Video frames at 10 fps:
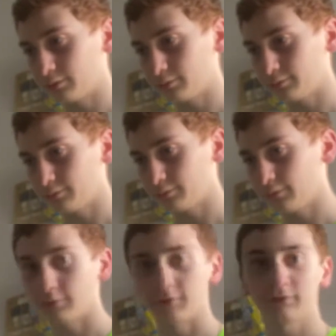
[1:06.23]
Oh,
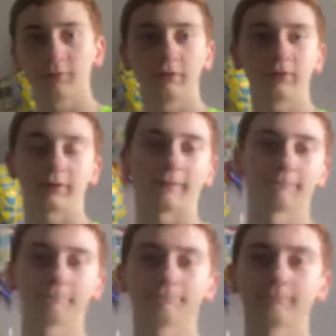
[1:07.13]
there it is. Okay.
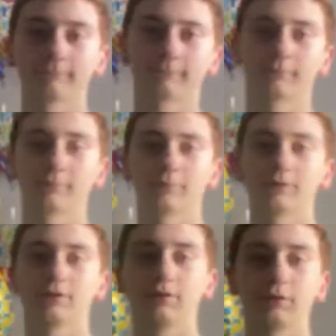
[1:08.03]

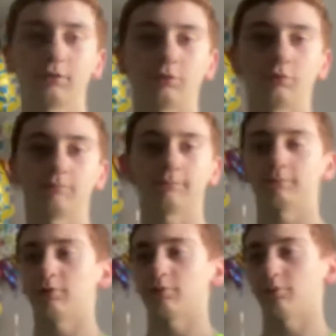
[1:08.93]
Oop, I'm
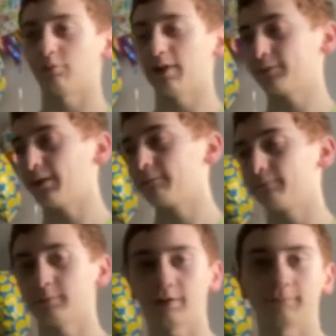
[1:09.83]
gonna move the laptop.
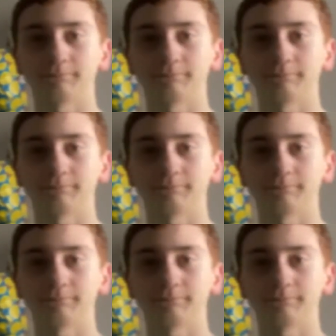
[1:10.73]
All right.